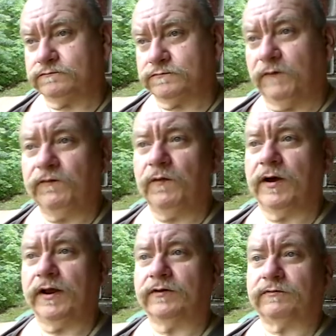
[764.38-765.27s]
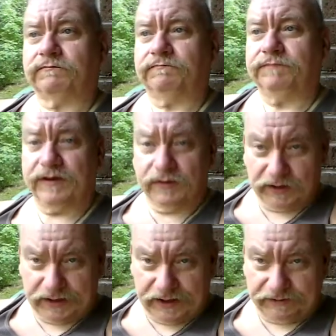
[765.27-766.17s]
If you want to be
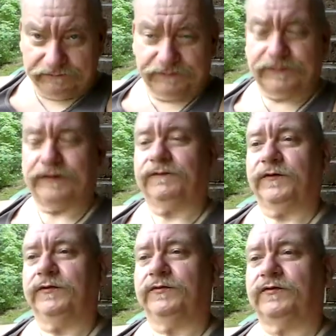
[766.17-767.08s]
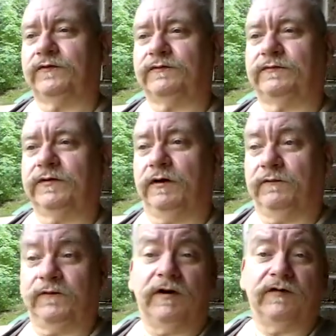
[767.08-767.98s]
good at it. If you just,
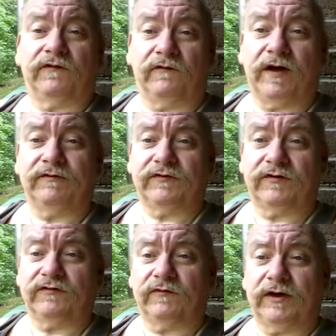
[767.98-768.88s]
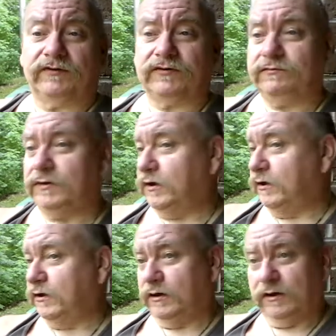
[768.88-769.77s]
if you're in a survival situation,
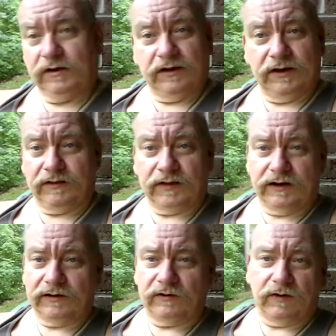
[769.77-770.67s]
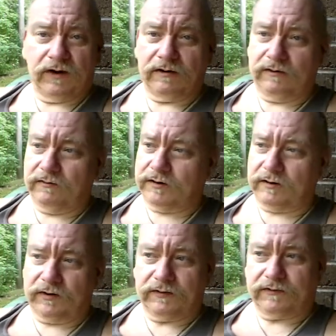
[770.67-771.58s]
any line in the water, I don't care
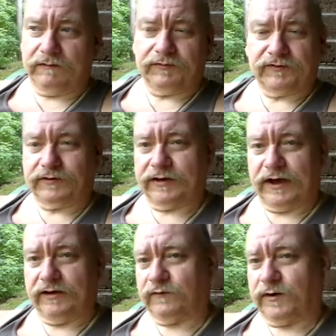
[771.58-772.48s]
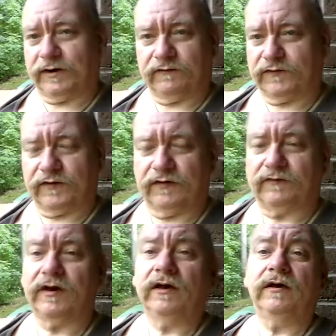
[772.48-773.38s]
what temperature, gauge, whatever says,
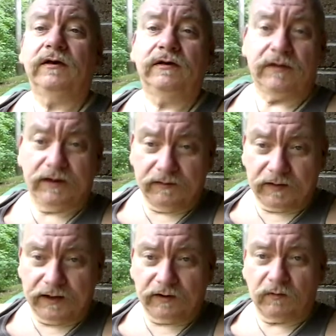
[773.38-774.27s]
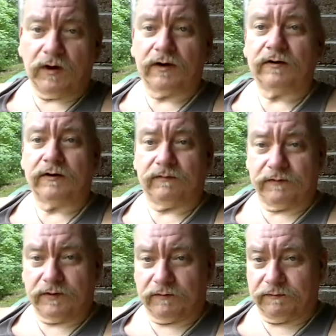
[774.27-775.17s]
any line in the water,
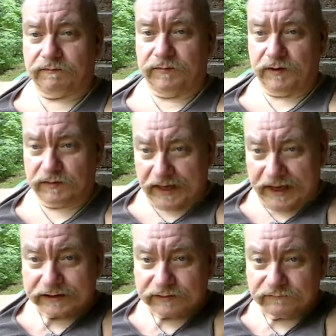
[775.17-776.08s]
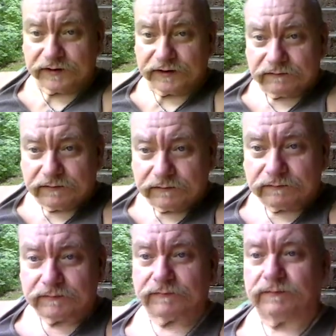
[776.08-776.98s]
you're actively
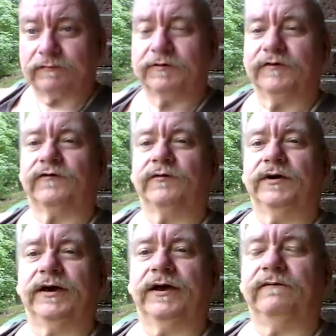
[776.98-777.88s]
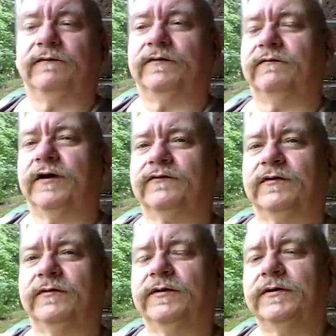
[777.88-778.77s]
pursuing getting
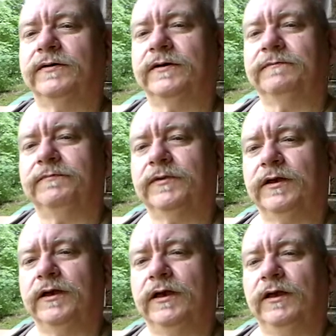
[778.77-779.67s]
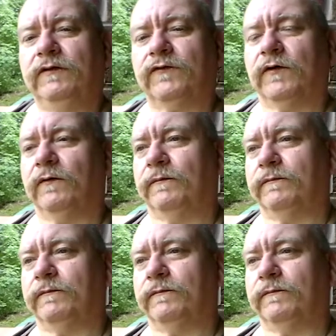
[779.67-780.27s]
rescued. So